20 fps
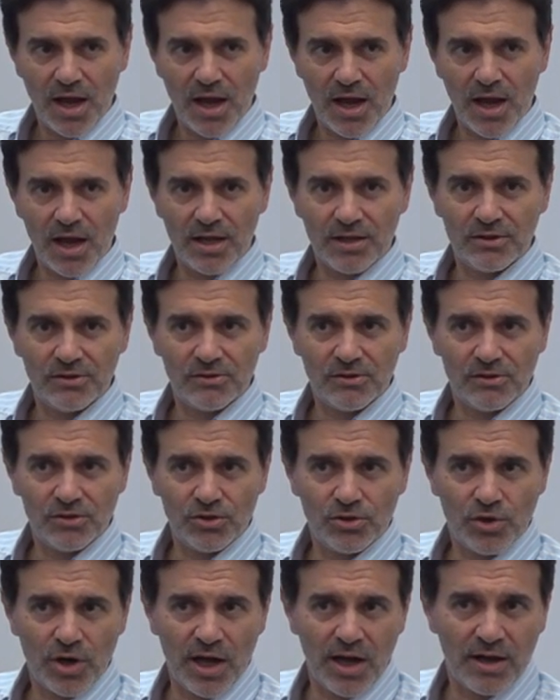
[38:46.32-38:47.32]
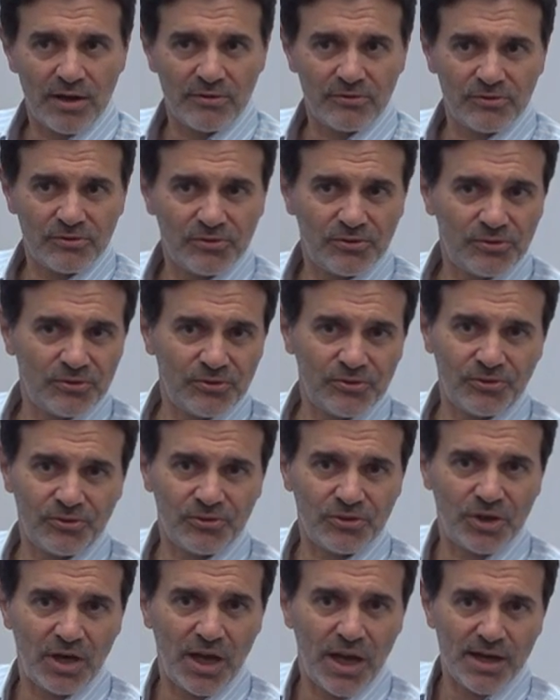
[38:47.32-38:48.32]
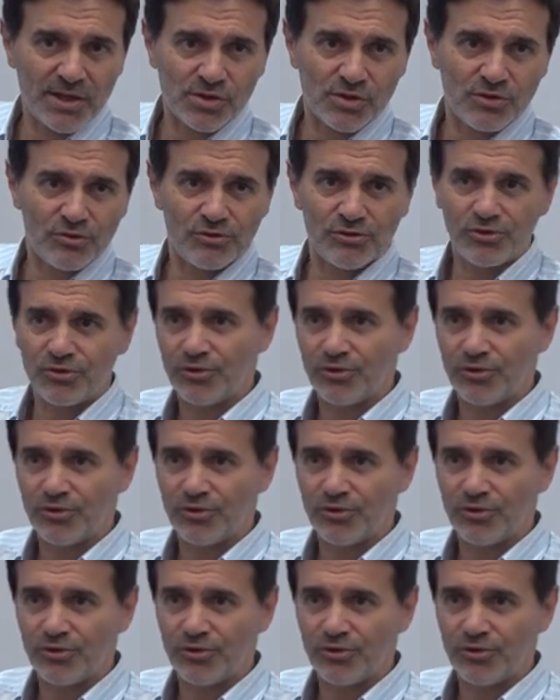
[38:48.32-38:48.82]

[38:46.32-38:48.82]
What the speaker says: and you have the likes of